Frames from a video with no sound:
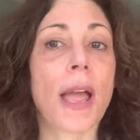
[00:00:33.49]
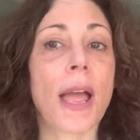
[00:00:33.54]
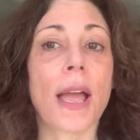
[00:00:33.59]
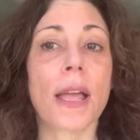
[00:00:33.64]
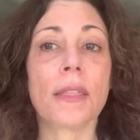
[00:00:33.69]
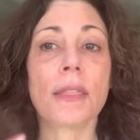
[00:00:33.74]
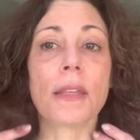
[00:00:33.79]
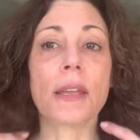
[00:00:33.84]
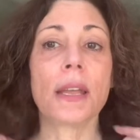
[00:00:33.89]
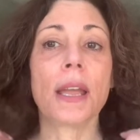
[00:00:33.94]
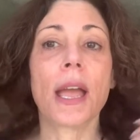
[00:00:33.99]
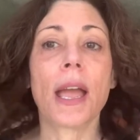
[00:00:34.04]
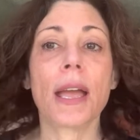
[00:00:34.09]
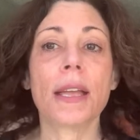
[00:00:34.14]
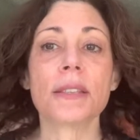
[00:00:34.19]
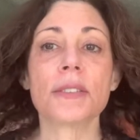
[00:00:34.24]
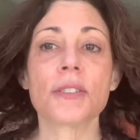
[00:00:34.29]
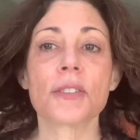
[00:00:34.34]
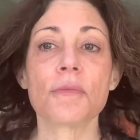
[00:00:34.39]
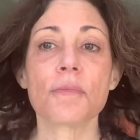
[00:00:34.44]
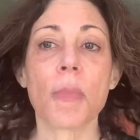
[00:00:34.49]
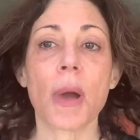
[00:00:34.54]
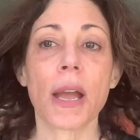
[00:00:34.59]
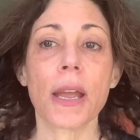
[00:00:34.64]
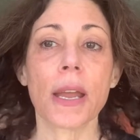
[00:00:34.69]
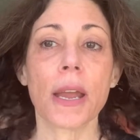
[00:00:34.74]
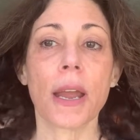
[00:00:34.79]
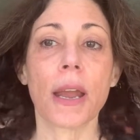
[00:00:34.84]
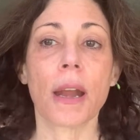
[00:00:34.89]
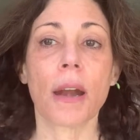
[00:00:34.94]
And the ends of
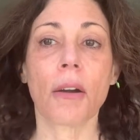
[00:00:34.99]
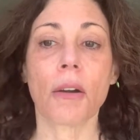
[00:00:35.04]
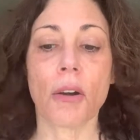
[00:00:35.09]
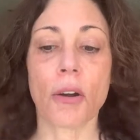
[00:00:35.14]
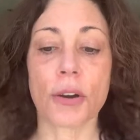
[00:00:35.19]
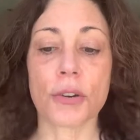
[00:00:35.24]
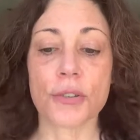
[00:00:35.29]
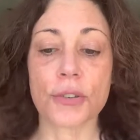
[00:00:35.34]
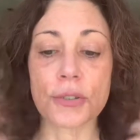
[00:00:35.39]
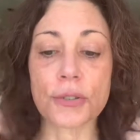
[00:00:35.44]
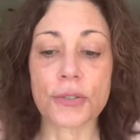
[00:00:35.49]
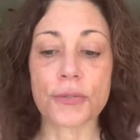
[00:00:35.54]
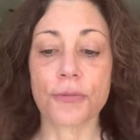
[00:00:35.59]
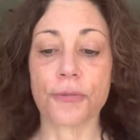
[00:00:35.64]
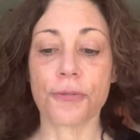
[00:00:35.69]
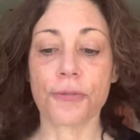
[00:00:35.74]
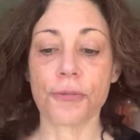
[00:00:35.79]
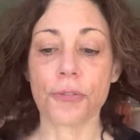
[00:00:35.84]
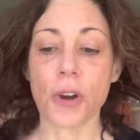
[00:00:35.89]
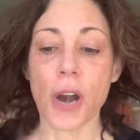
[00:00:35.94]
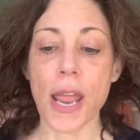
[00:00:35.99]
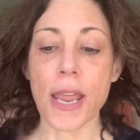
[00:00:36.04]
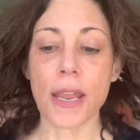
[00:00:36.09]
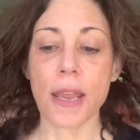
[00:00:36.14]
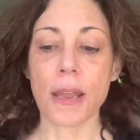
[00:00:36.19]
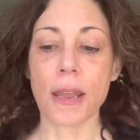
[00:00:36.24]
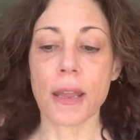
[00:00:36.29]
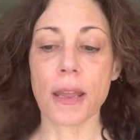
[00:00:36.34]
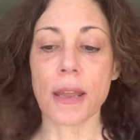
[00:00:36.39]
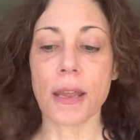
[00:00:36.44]
my hair are just
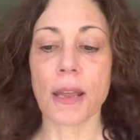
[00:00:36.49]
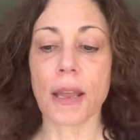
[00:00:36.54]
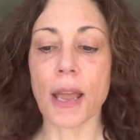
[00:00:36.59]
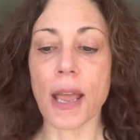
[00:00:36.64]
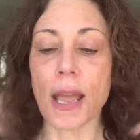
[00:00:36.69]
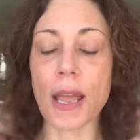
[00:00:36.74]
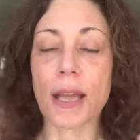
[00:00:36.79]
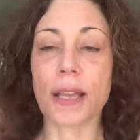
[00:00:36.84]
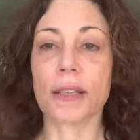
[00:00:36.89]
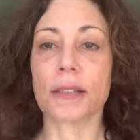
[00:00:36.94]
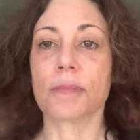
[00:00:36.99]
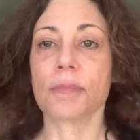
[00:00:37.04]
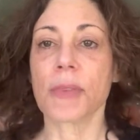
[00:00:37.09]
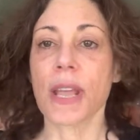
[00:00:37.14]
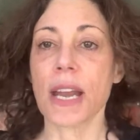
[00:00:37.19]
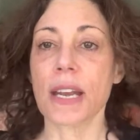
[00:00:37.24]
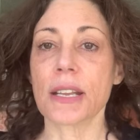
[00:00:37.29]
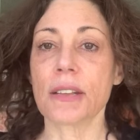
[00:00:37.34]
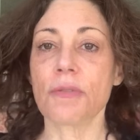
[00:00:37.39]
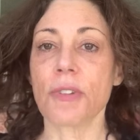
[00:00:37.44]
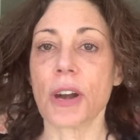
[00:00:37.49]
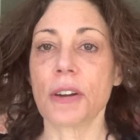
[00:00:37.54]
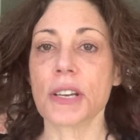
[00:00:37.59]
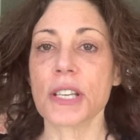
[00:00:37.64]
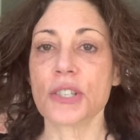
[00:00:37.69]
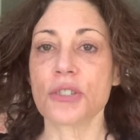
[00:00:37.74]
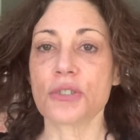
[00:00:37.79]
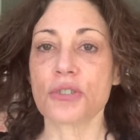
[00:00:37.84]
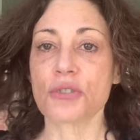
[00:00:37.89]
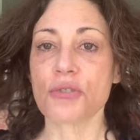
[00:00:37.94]
fraying and getting
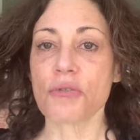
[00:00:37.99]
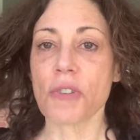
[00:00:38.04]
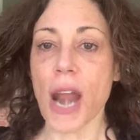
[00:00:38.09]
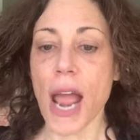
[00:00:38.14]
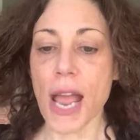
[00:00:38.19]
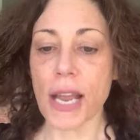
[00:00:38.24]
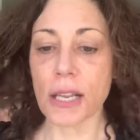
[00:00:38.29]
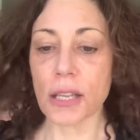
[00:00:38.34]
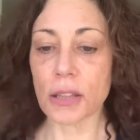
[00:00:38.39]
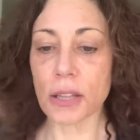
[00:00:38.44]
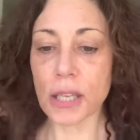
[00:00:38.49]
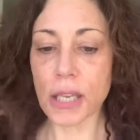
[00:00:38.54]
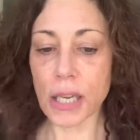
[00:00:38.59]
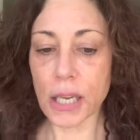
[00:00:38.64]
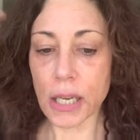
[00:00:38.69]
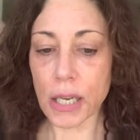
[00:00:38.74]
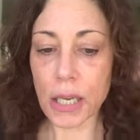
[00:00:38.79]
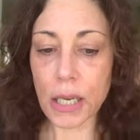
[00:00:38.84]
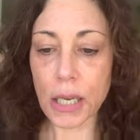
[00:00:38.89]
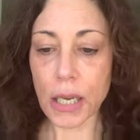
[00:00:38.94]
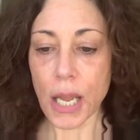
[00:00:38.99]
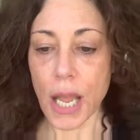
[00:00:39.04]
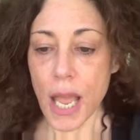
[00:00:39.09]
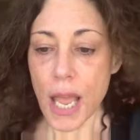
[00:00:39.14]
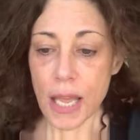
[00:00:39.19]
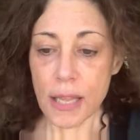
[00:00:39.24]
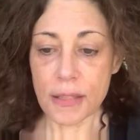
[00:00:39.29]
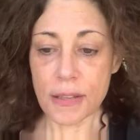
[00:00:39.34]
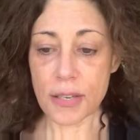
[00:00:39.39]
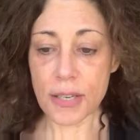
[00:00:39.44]
very straggly.
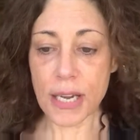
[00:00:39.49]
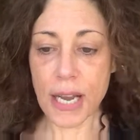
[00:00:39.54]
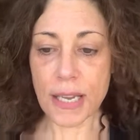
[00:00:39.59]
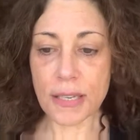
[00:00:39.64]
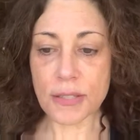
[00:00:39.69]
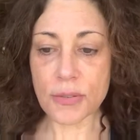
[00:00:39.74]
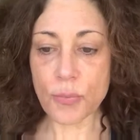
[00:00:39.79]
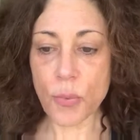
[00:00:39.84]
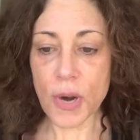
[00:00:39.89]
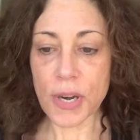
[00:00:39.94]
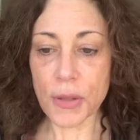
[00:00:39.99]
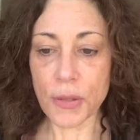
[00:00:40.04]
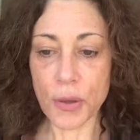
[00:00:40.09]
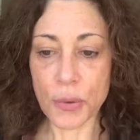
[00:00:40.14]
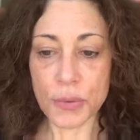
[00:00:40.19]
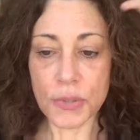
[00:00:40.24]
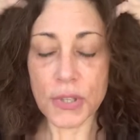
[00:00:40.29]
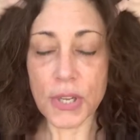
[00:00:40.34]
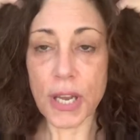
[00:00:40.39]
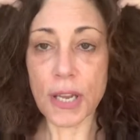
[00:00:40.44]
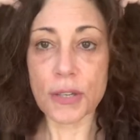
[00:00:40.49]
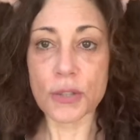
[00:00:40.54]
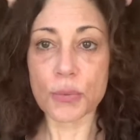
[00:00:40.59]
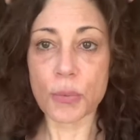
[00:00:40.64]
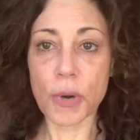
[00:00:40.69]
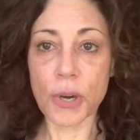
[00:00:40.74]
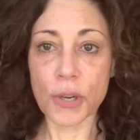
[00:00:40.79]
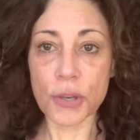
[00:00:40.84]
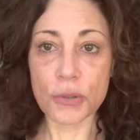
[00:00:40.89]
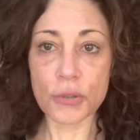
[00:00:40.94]
Today's one of those days
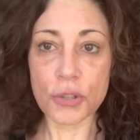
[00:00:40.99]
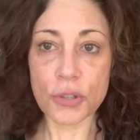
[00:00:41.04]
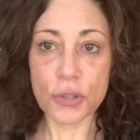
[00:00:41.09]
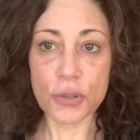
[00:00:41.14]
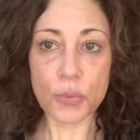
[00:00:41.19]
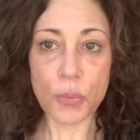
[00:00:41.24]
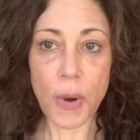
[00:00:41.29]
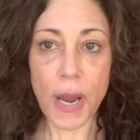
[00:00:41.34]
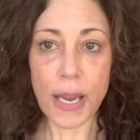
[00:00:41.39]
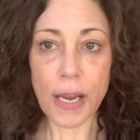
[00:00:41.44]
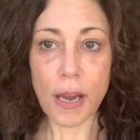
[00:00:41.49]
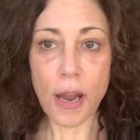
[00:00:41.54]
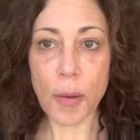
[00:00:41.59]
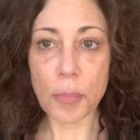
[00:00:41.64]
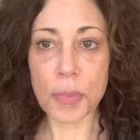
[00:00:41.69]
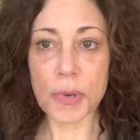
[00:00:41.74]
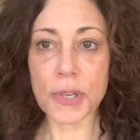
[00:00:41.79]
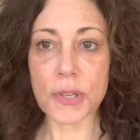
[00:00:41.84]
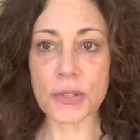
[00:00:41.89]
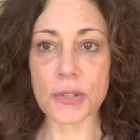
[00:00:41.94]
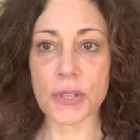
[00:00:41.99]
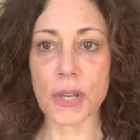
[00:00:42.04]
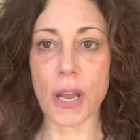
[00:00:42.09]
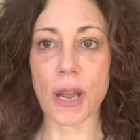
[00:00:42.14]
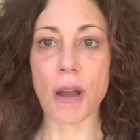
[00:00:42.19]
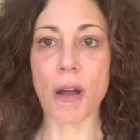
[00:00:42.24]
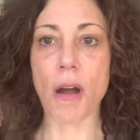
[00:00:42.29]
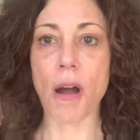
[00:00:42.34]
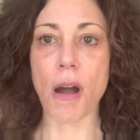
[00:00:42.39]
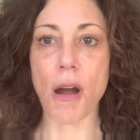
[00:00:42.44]
where you just wake up and you
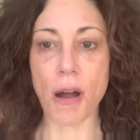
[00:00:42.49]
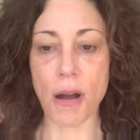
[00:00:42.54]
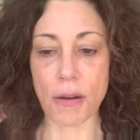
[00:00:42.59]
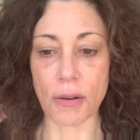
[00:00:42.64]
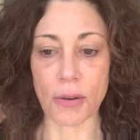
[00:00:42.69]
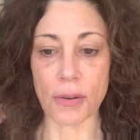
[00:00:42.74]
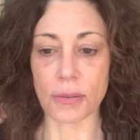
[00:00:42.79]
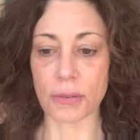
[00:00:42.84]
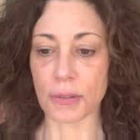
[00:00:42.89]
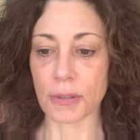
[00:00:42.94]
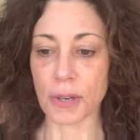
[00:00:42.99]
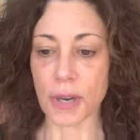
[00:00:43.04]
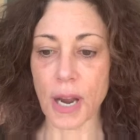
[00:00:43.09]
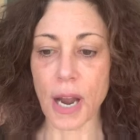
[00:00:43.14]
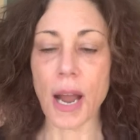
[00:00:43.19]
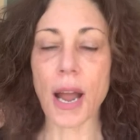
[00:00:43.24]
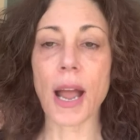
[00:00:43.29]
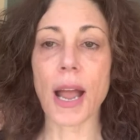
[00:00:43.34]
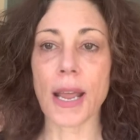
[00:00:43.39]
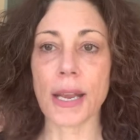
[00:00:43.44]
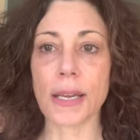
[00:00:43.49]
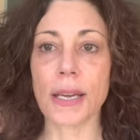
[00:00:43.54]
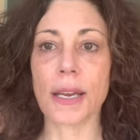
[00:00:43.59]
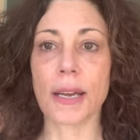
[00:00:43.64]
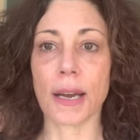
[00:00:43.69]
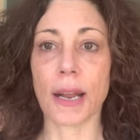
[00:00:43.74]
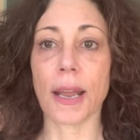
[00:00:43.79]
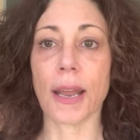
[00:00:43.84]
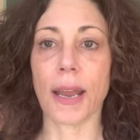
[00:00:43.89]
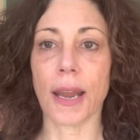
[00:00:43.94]
say, oh, I
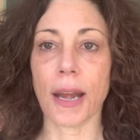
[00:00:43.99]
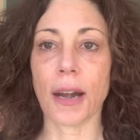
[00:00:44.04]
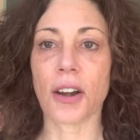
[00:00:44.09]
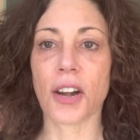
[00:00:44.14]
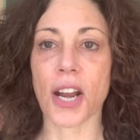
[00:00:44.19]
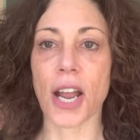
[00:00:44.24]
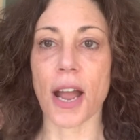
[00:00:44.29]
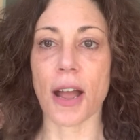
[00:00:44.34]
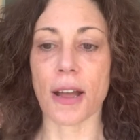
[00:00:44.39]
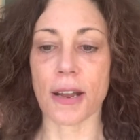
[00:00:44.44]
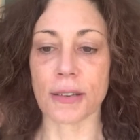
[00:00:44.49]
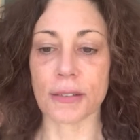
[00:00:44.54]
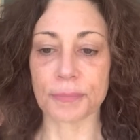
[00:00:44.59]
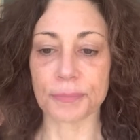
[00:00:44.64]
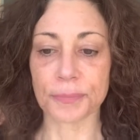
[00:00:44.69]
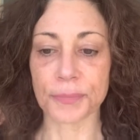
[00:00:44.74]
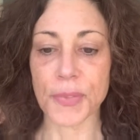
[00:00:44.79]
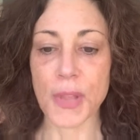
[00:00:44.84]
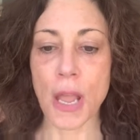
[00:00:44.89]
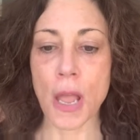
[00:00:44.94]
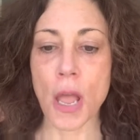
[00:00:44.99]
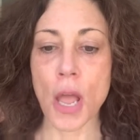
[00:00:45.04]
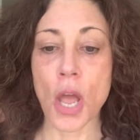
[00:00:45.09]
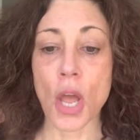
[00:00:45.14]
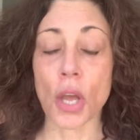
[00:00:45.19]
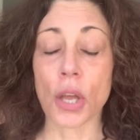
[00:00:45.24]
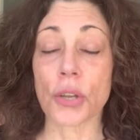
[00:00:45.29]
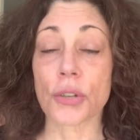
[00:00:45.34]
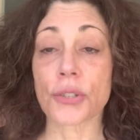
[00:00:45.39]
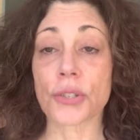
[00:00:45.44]
need a haircut.
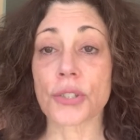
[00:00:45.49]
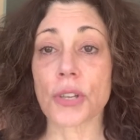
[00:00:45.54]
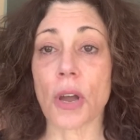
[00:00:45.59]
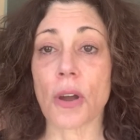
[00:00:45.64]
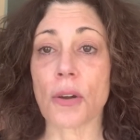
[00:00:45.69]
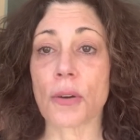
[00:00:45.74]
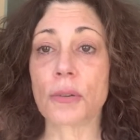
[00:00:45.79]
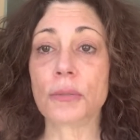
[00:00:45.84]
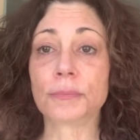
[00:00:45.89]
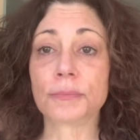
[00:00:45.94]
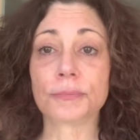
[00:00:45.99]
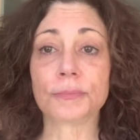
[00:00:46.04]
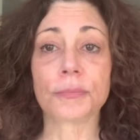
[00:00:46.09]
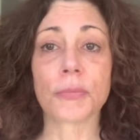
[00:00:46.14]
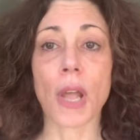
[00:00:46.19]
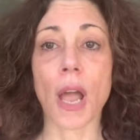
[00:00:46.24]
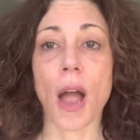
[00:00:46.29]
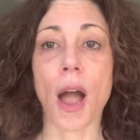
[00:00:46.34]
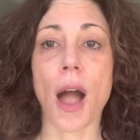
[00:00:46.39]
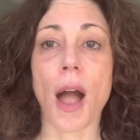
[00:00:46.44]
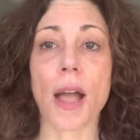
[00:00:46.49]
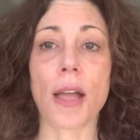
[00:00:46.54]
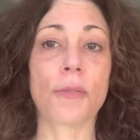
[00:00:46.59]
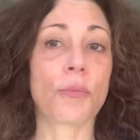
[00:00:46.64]
So I